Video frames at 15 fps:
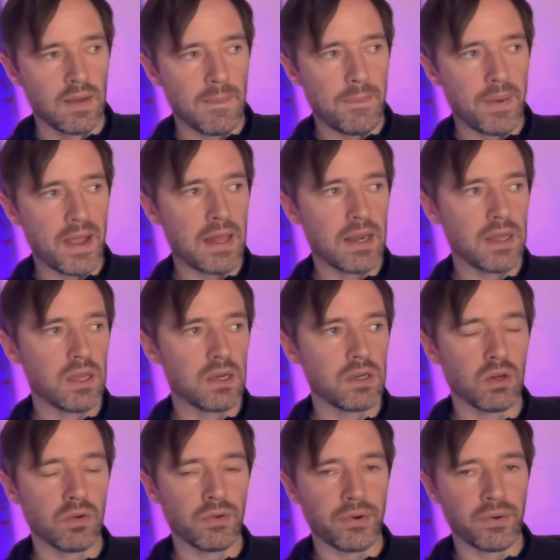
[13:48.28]
Bailey and
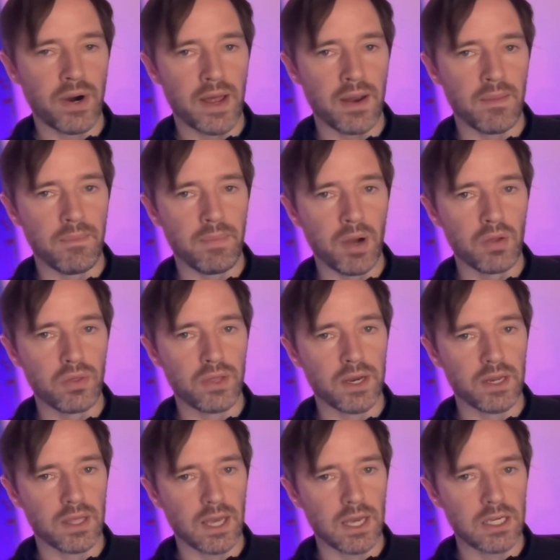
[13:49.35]
Yonduran both had
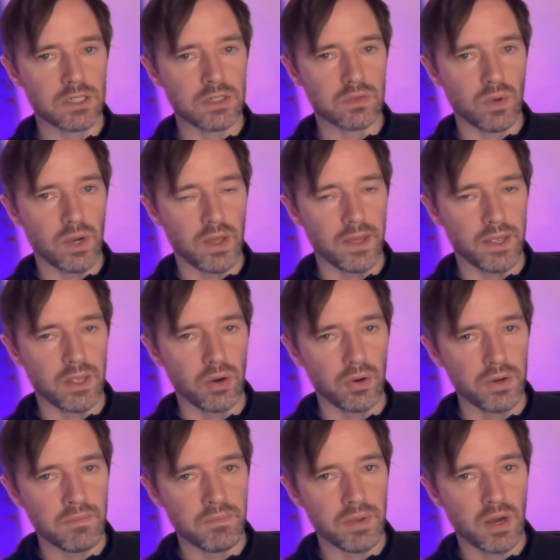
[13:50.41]
occasions where they got
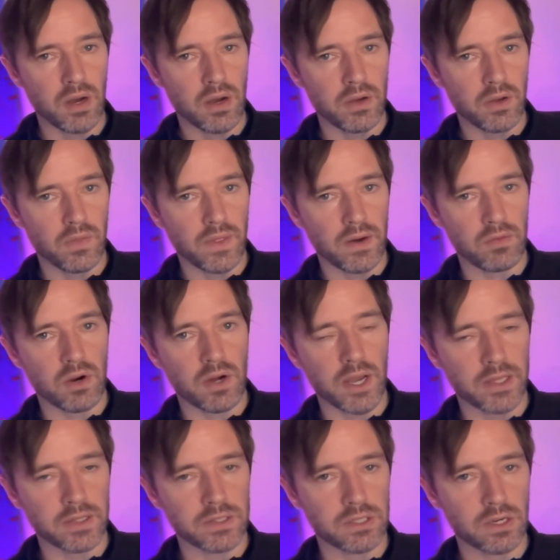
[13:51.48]
him behind on that
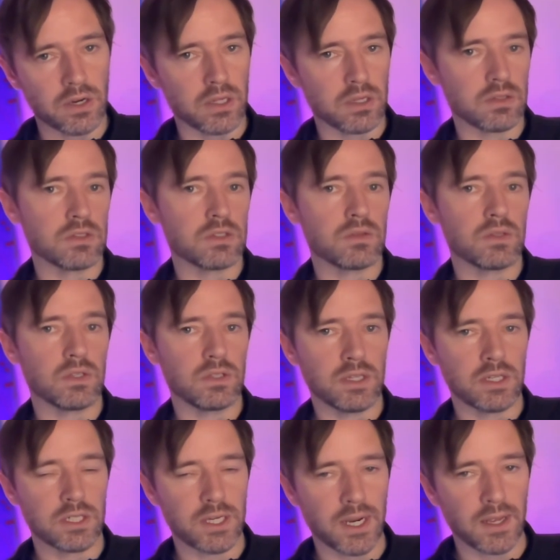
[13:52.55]
right-hand side because
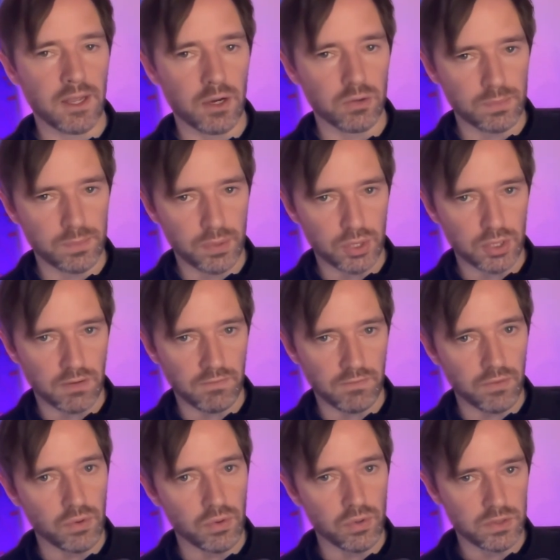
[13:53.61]
Zinchenko was pushing
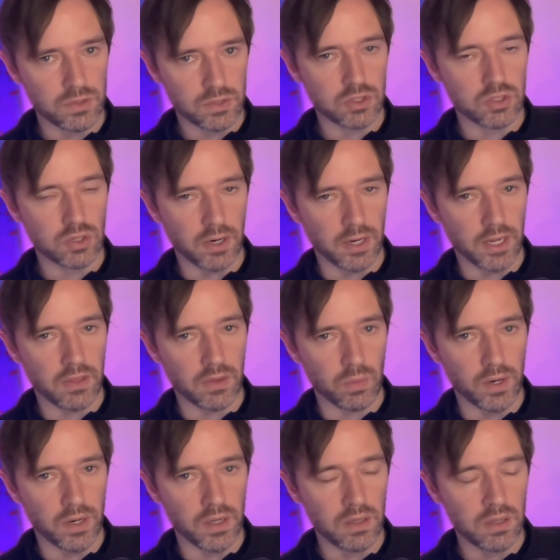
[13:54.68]
forward to try and get the
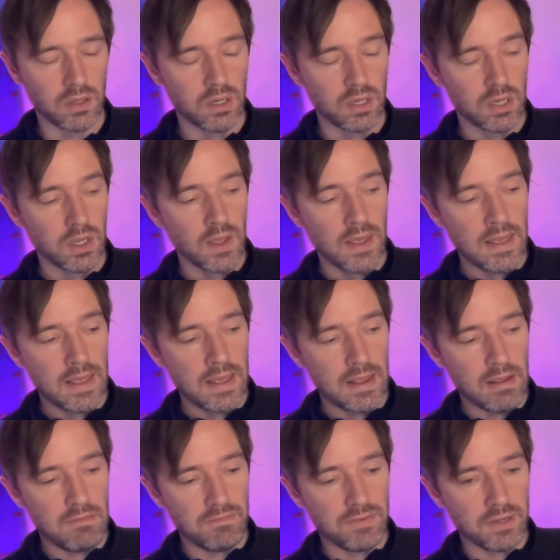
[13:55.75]
winner.
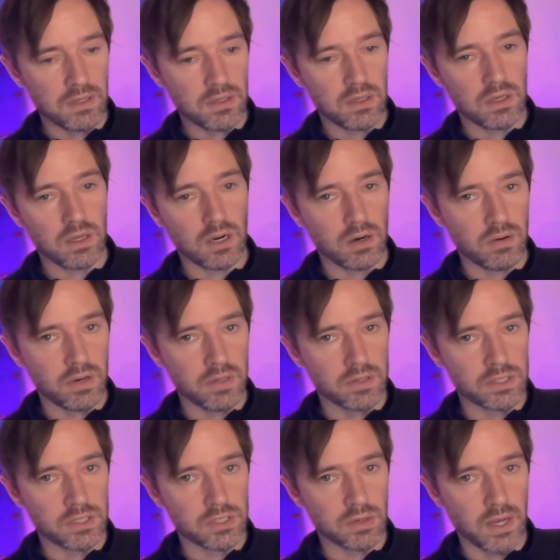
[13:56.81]
If Villa are in a
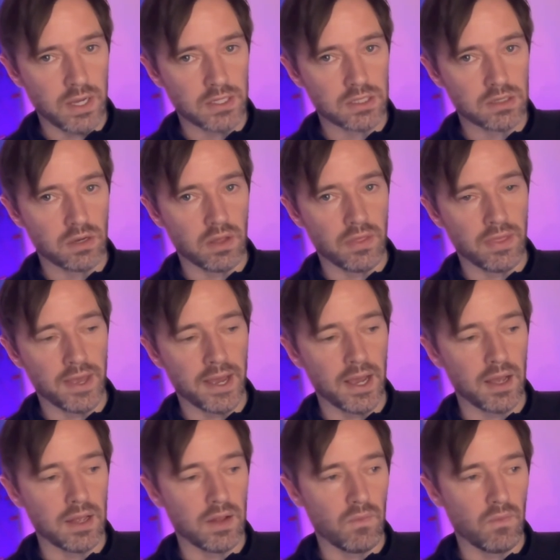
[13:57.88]
situation like that,
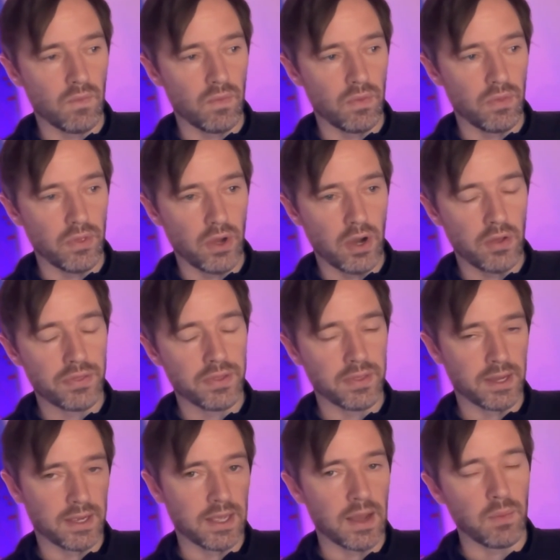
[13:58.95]
I think
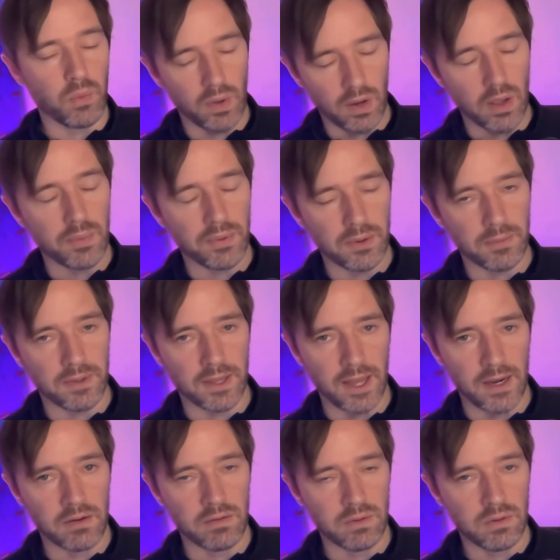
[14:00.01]
that gap will open up
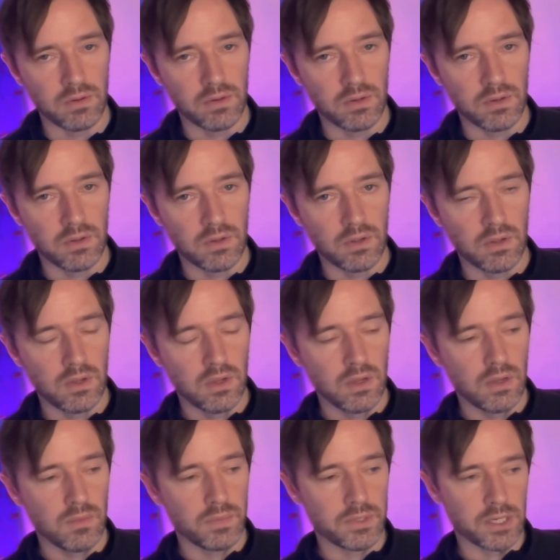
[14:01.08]
again,
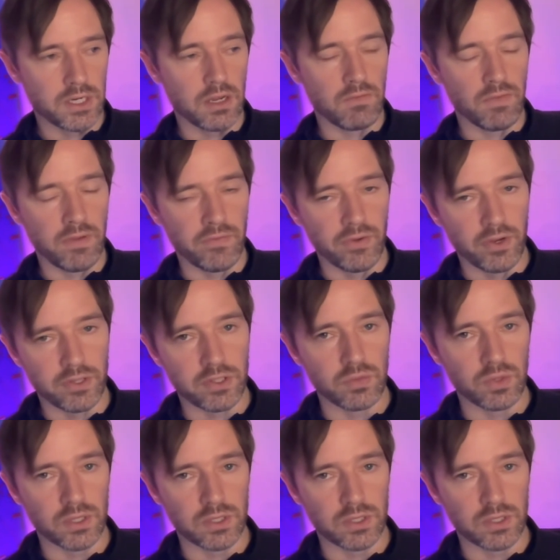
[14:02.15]
particularly if the inverted wing